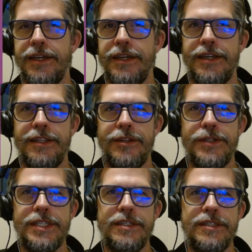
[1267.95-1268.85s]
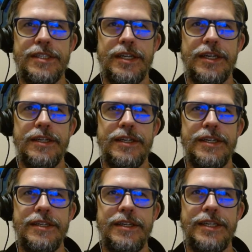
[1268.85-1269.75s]
And Lewis's
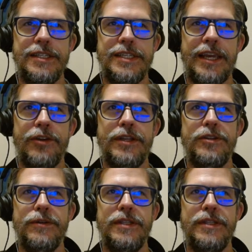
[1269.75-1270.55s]
his character